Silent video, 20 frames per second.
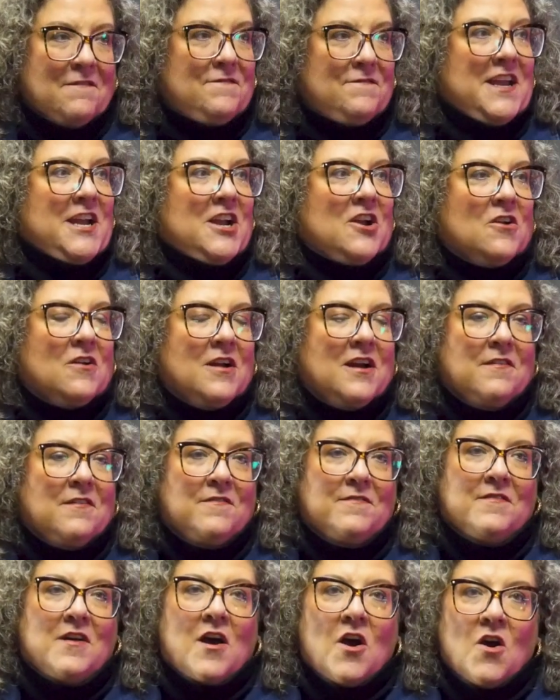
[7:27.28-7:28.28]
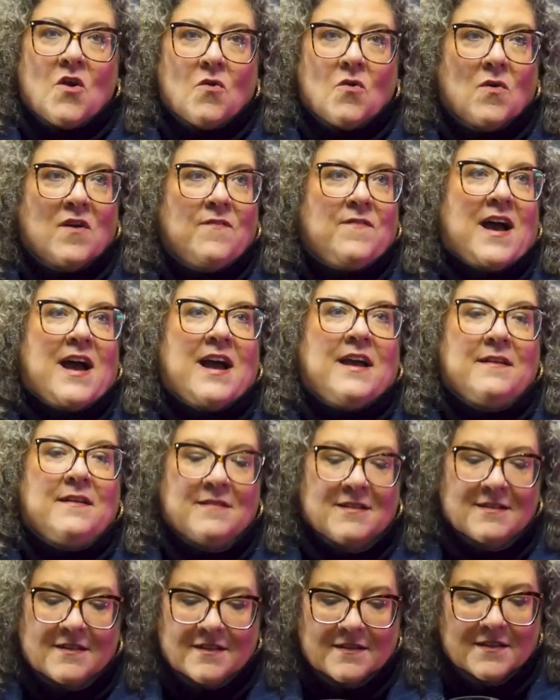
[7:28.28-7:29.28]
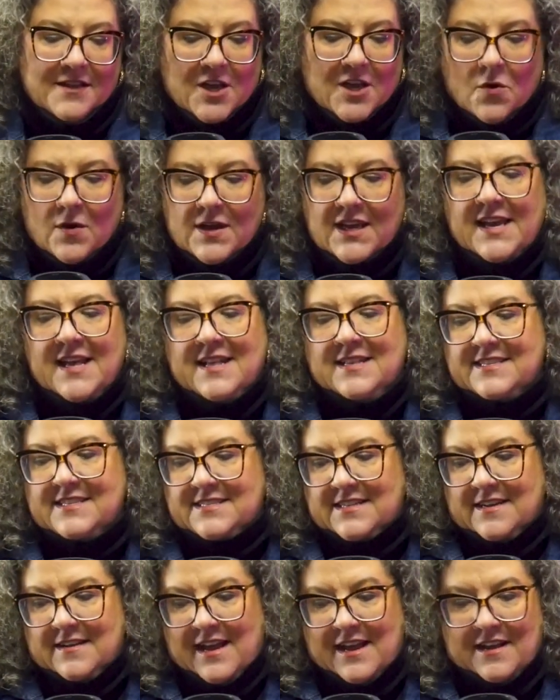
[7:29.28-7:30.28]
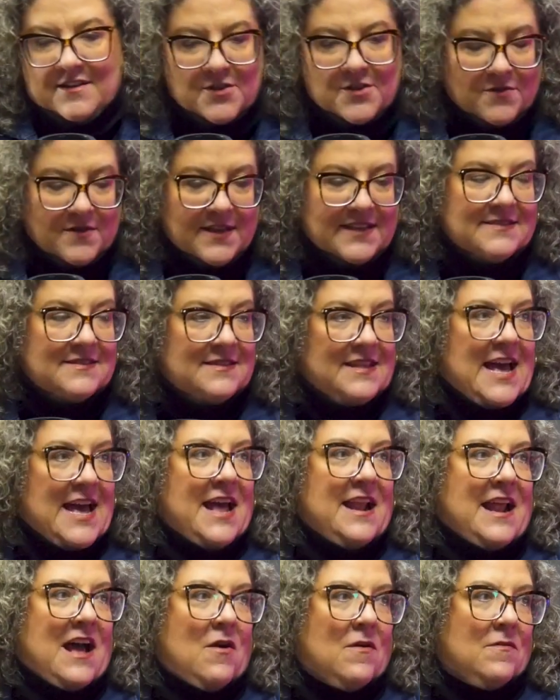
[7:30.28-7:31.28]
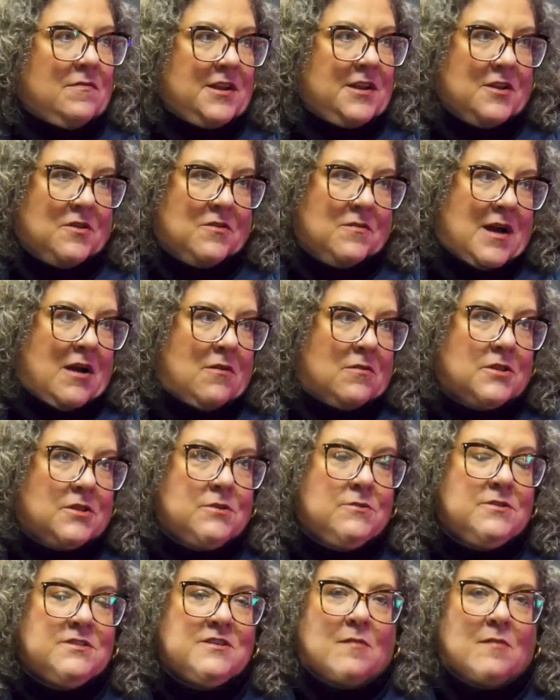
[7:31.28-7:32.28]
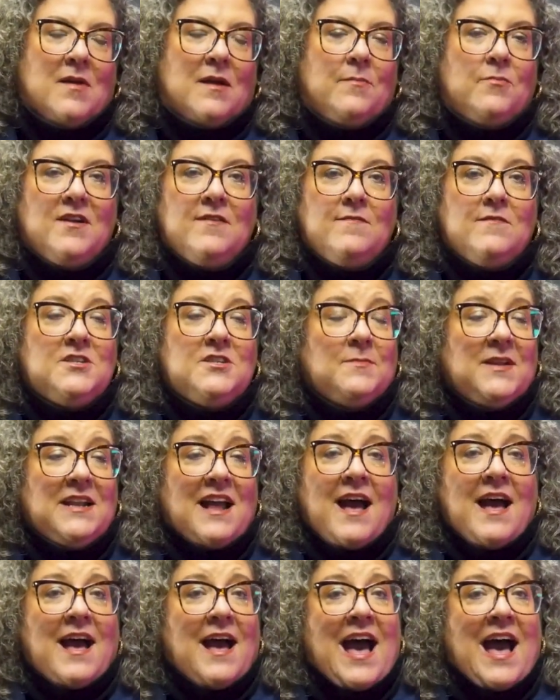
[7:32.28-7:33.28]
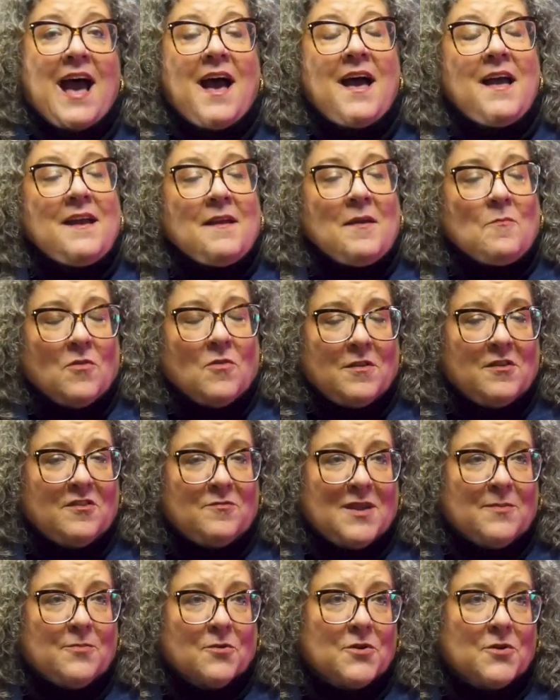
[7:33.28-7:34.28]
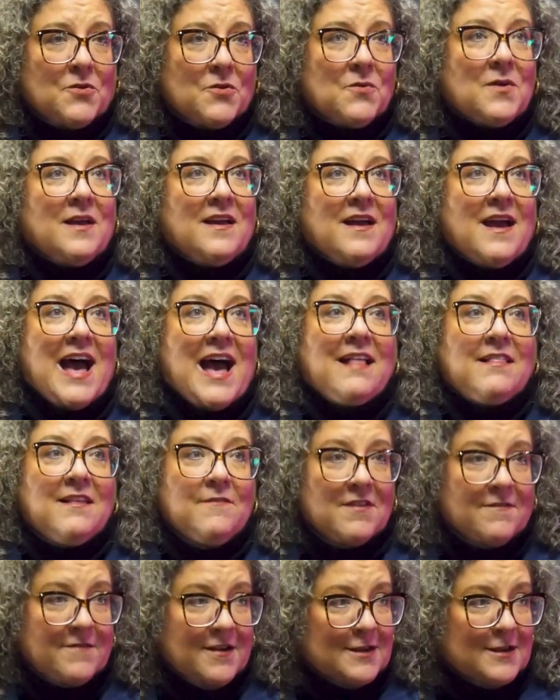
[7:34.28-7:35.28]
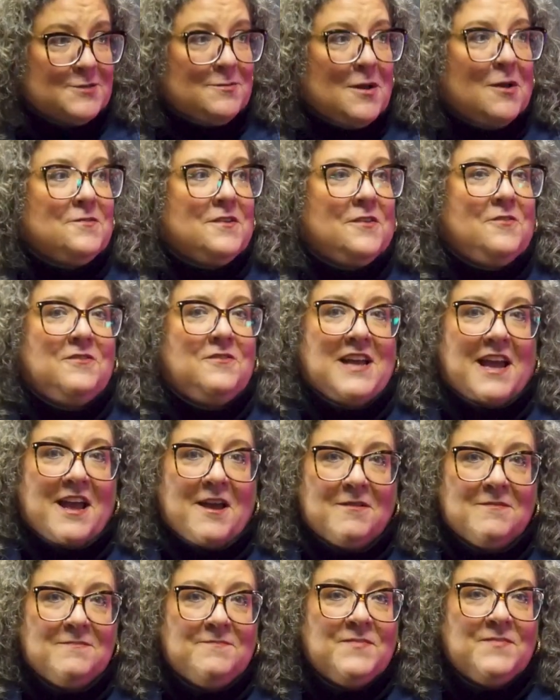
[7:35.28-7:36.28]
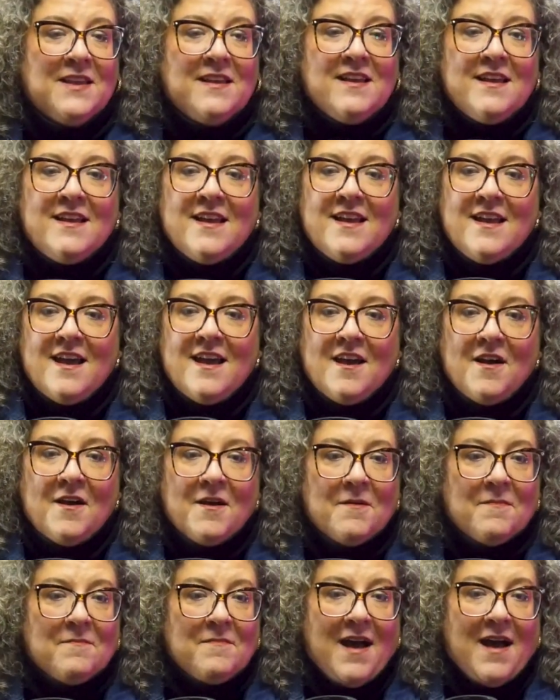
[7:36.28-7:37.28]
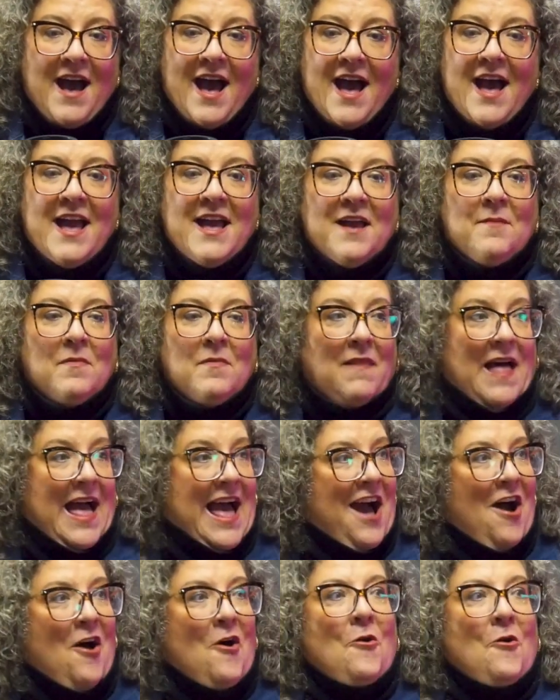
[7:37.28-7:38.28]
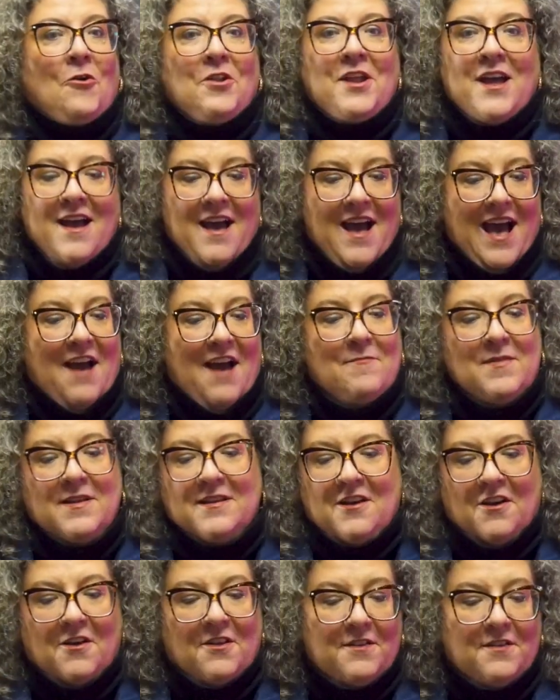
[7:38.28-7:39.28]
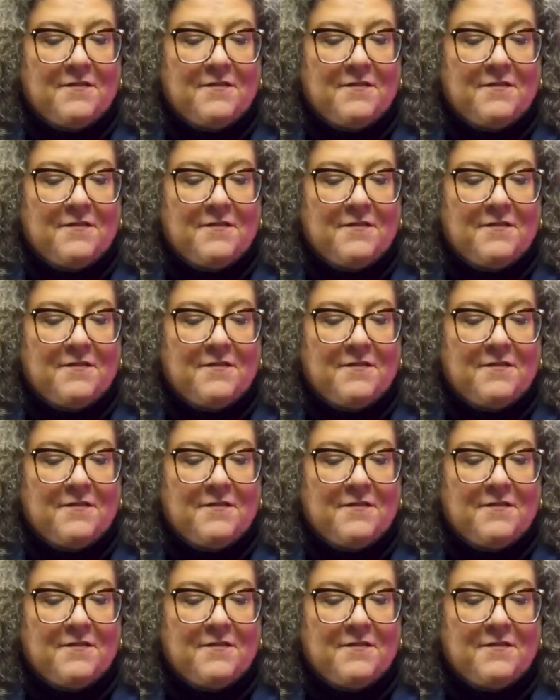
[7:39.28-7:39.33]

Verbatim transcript: fear of oh if i go against and i do this and that i'll you know i'll lose all my privilege i mean i, I am one of those people who i live in a very small southern town um, I am loud. I've been called